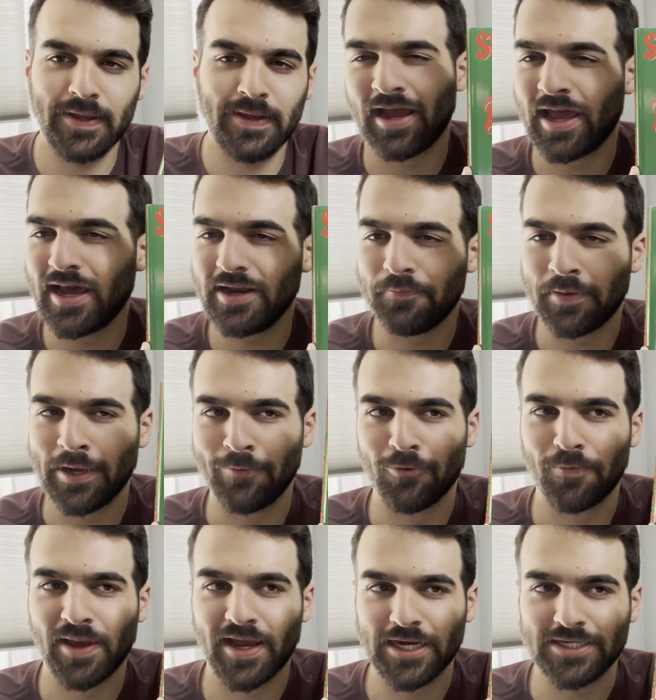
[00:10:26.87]
I had a
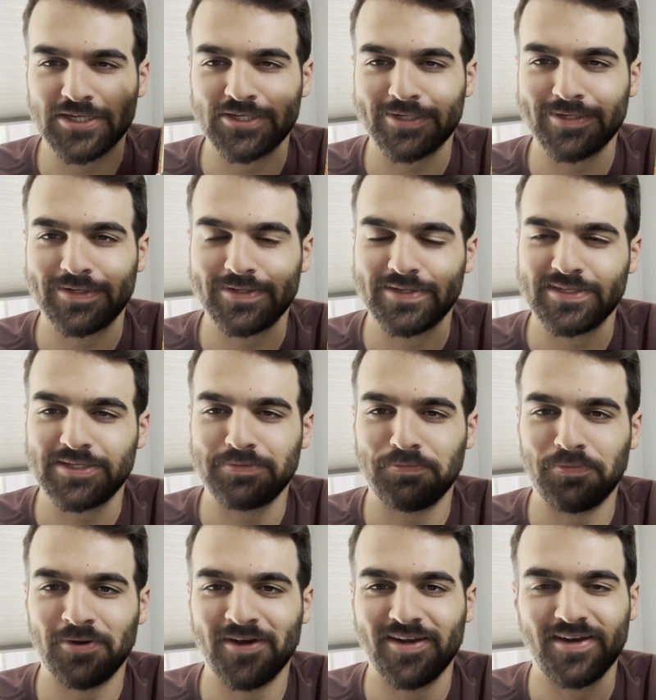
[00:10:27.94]
paperback edition of this,
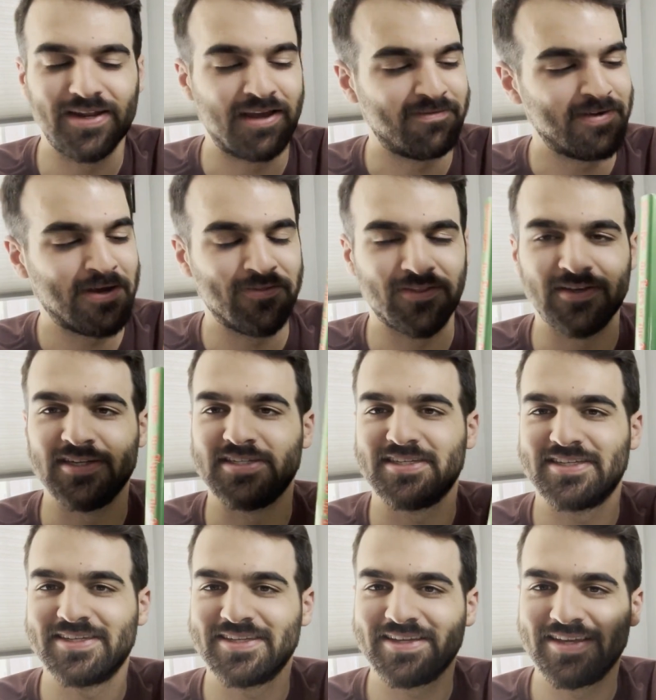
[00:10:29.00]
but I found
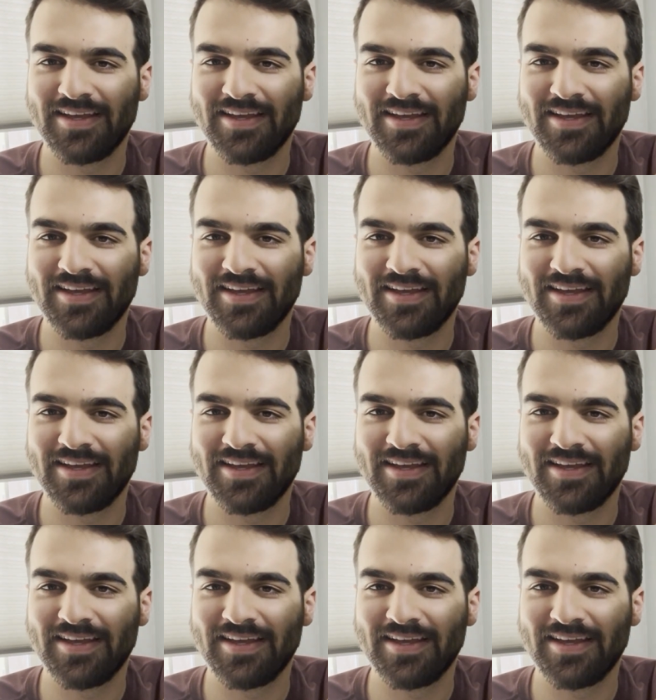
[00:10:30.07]
this